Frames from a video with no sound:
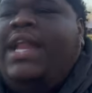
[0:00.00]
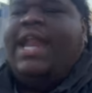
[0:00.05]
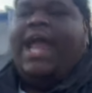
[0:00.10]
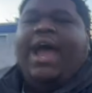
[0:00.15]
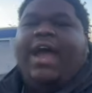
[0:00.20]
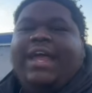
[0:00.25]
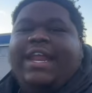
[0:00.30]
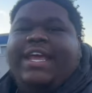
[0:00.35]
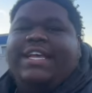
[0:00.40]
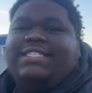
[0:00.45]

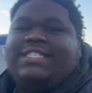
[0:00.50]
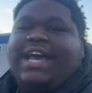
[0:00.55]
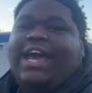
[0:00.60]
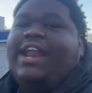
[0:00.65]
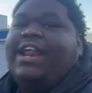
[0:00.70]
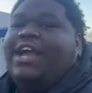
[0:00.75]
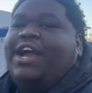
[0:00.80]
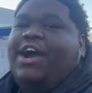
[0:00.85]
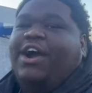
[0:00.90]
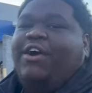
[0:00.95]
now it is
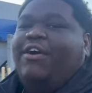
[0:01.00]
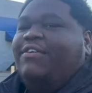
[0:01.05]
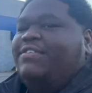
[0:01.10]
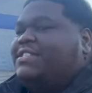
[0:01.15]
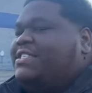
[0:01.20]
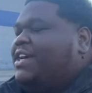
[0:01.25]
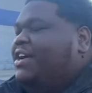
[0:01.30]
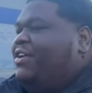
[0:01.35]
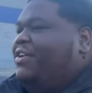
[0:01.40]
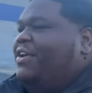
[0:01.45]
kind of cold,
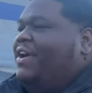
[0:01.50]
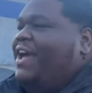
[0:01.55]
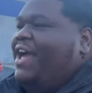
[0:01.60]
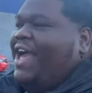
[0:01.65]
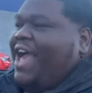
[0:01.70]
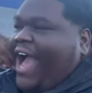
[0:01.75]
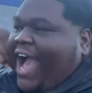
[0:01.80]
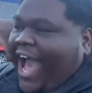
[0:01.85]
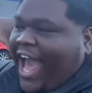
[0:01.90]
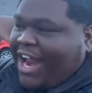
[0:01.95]
so
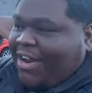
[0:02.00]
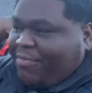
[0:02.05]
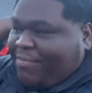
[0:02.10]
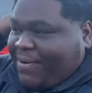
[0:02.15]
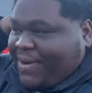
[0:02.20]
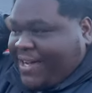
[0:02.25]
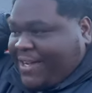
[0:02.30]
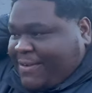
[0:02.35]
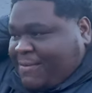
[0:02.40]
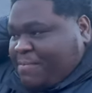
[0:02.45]
I gotta
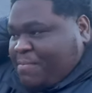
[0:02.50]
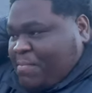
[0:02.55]
put